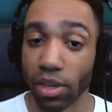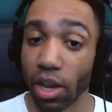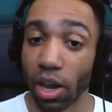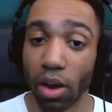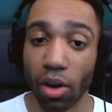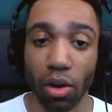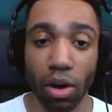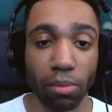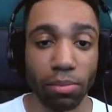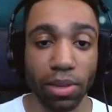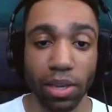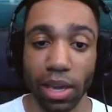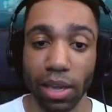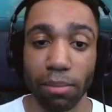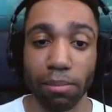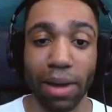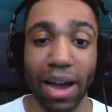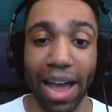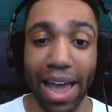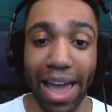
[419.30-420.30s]
Yo,
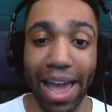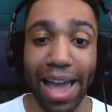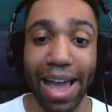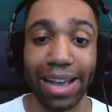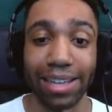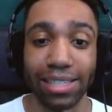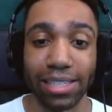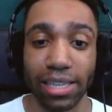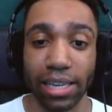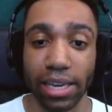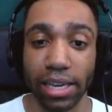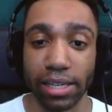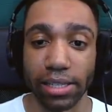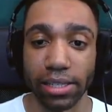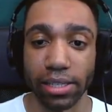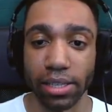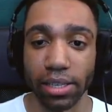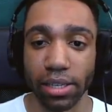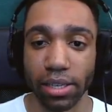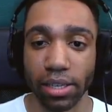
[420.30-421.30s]
getting my ass kicked.